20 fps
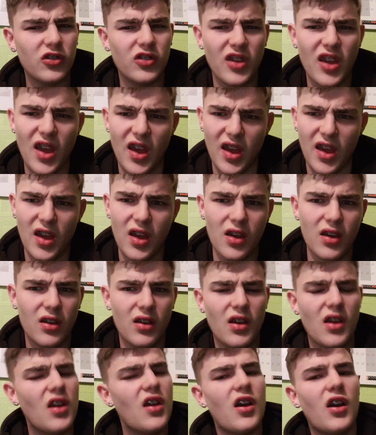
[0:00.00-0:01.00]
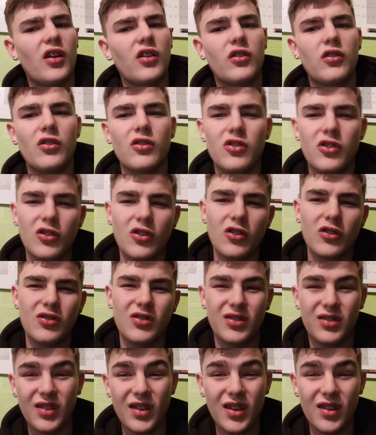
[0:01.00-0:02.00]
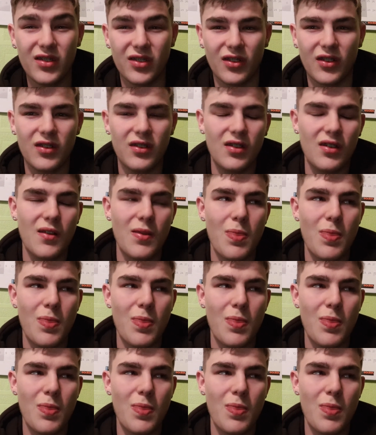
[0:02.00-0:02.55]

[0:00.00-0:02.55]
year and such a good season.